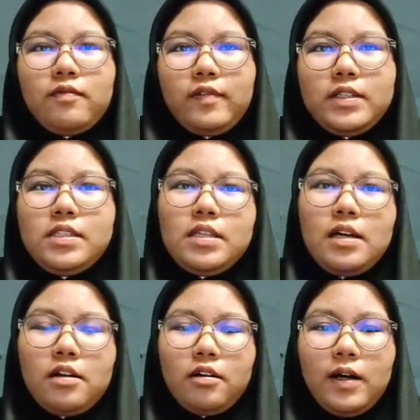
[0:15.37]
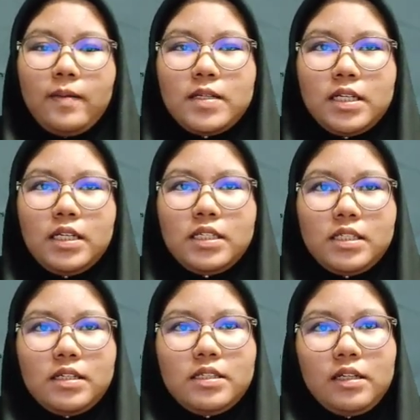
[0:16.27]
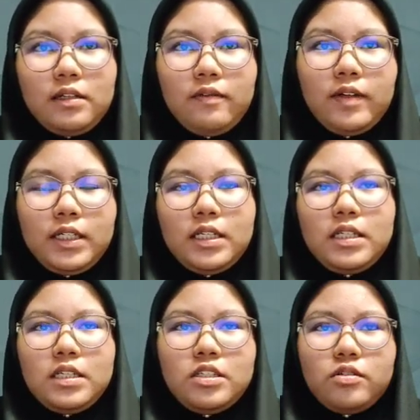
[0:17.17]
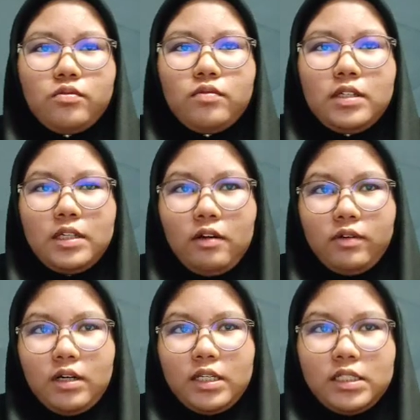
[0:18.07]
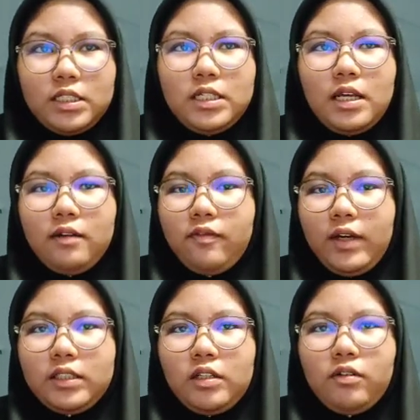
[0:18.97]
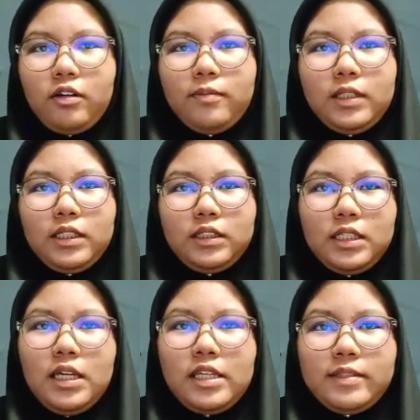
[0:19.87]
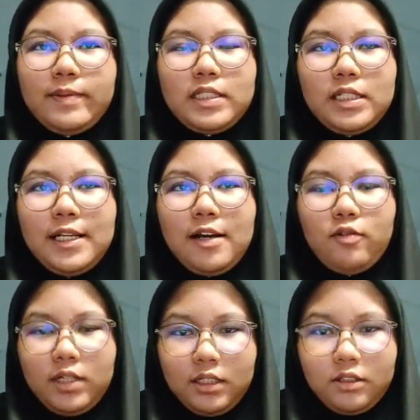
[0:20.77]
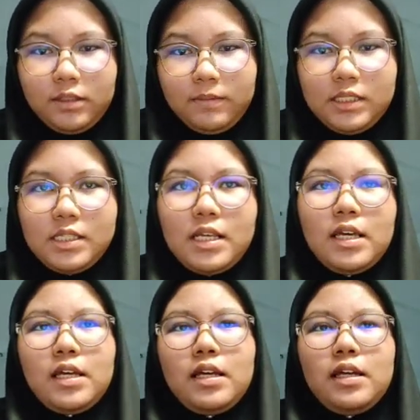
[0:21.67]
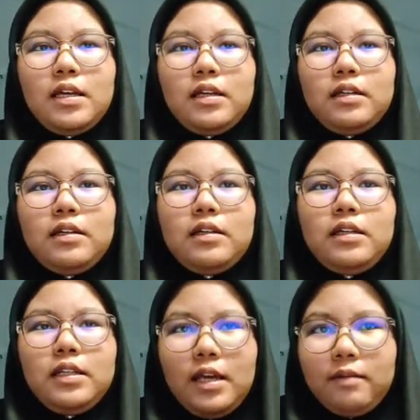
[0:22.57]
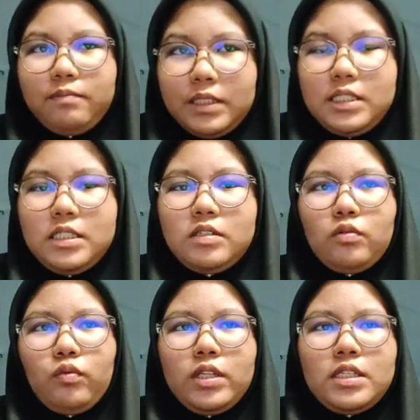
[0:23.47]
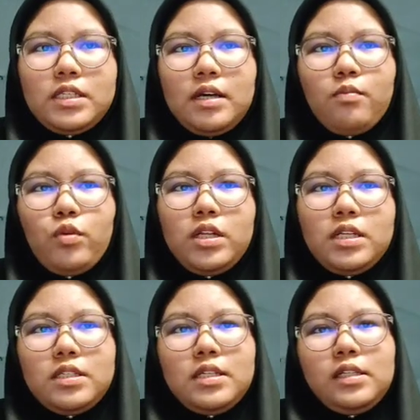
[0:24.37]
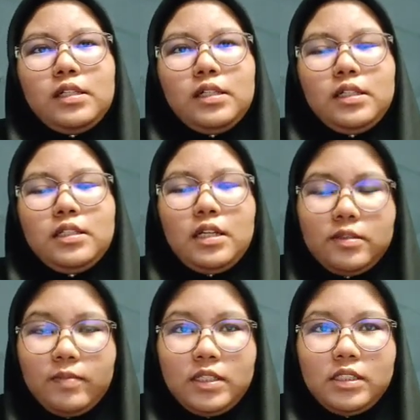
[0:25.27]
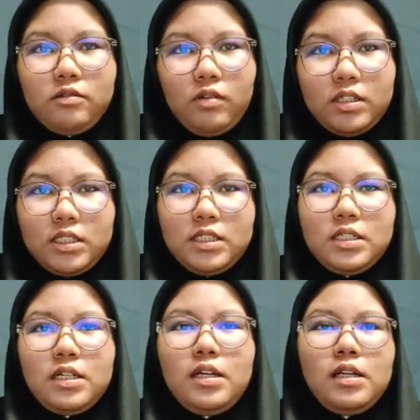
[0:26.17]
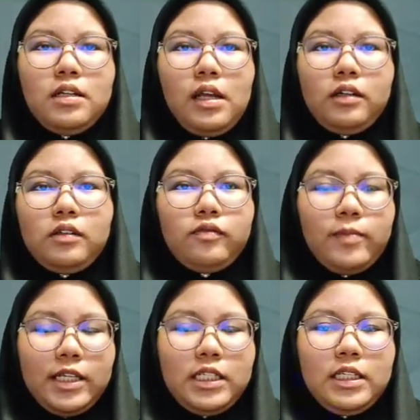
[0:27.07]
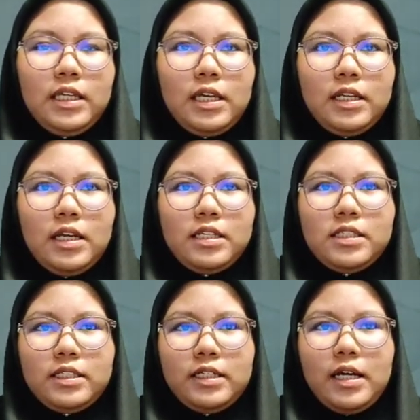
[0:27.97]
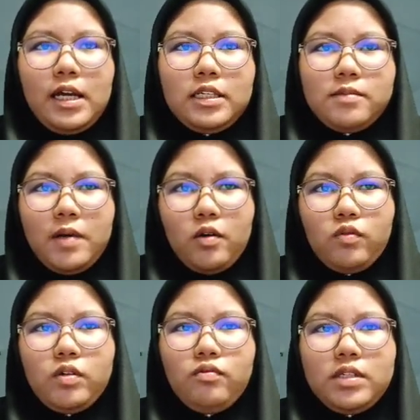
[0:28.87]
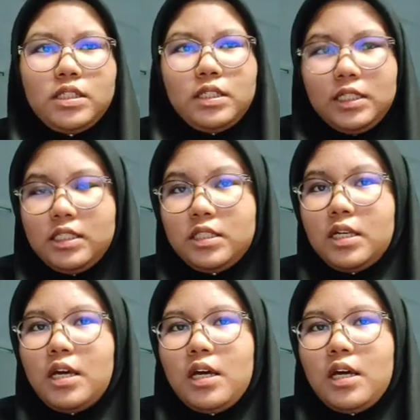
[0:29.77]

First, corruption is a significant issue in our country that affects our community, especially our economies. It happens when someone is in a desperate situation, lack of money, and has the highest power, which leads